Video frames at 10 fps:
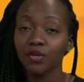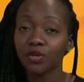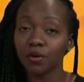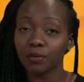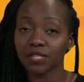
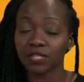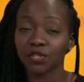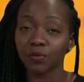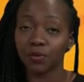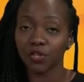Normal
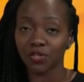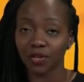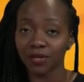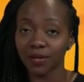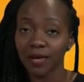
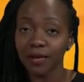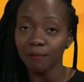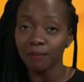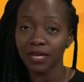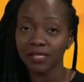distribution
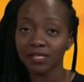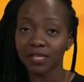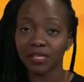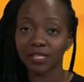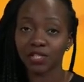means
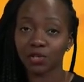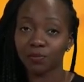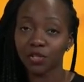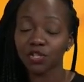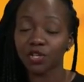that the
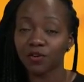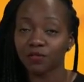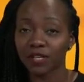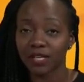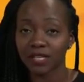distribution
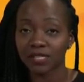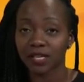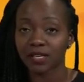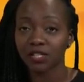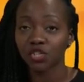of the
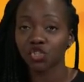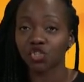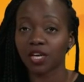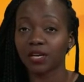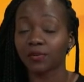data
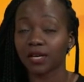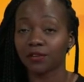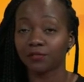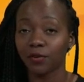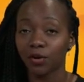
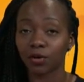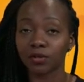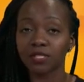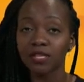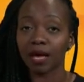generally
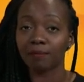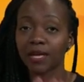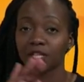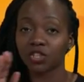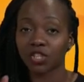follows a
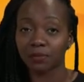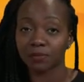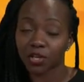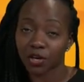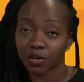
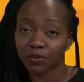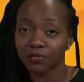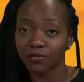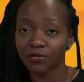bell-shaped curve,